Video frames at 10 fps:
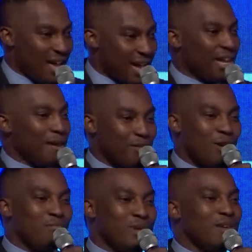I kept
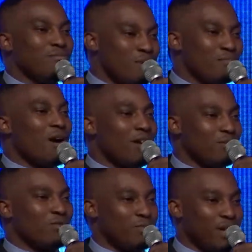on being bombarded
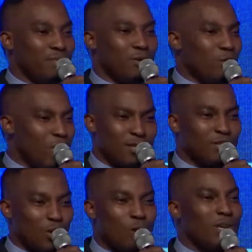with people who had
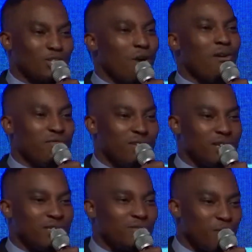so much
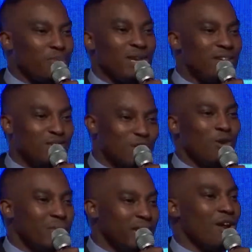confidence for being so
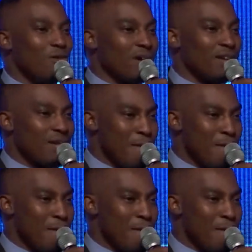mediocre.